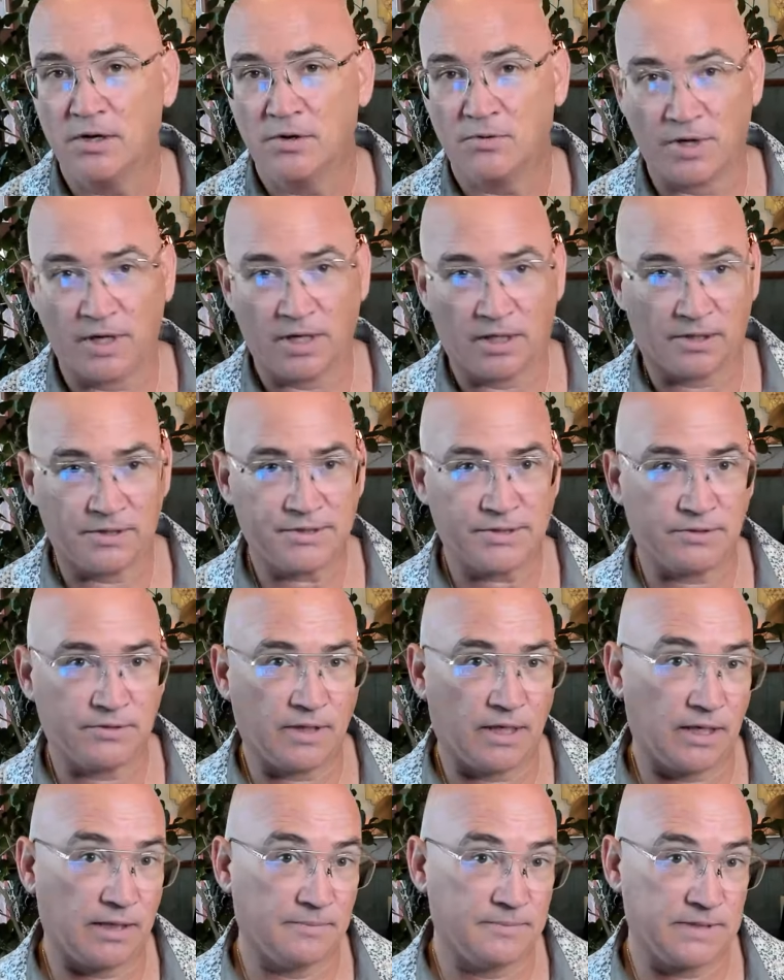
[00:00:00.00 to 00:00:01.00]
We
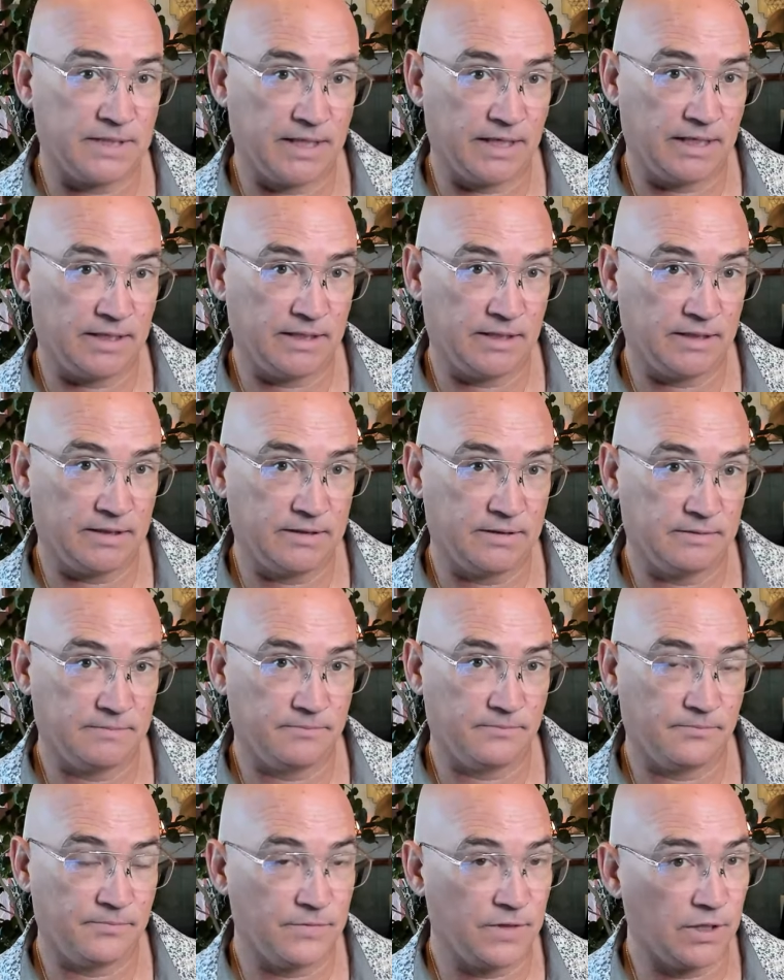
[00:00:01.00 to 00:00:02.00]
also updated
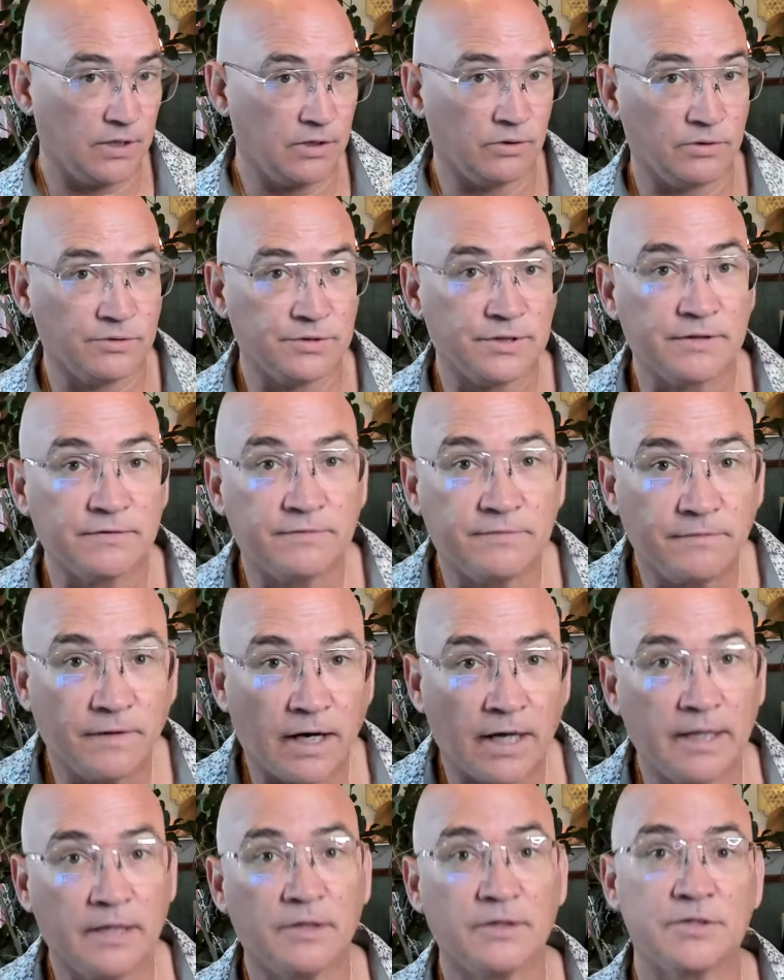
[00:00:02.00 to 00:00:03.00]
the golden
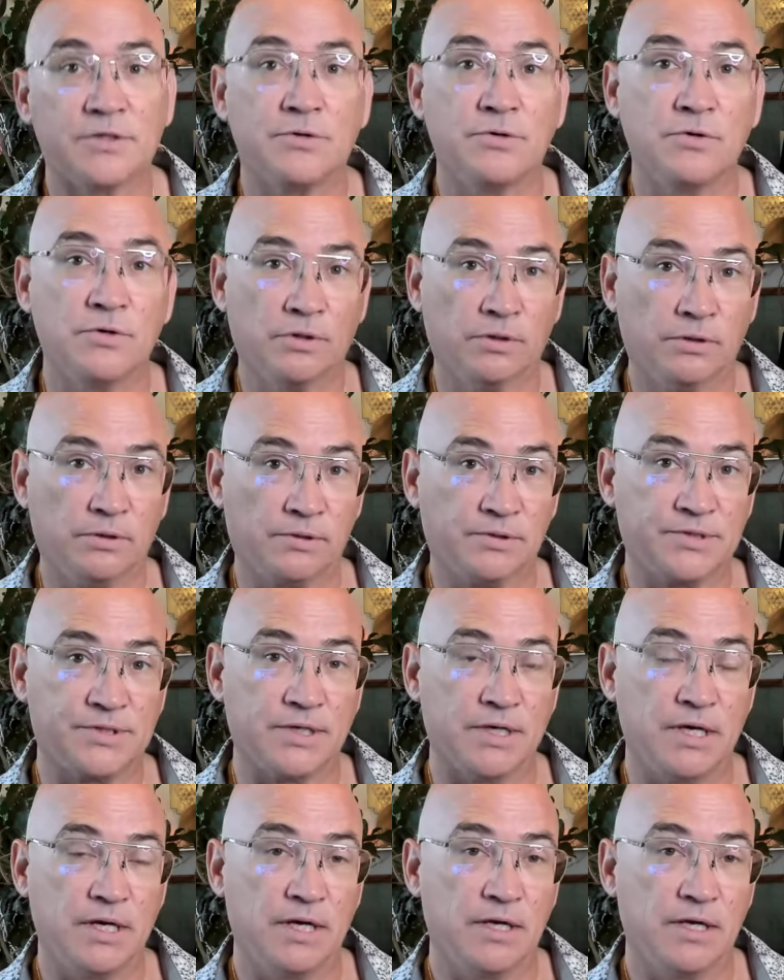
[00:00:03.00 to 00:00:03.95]
fire tools.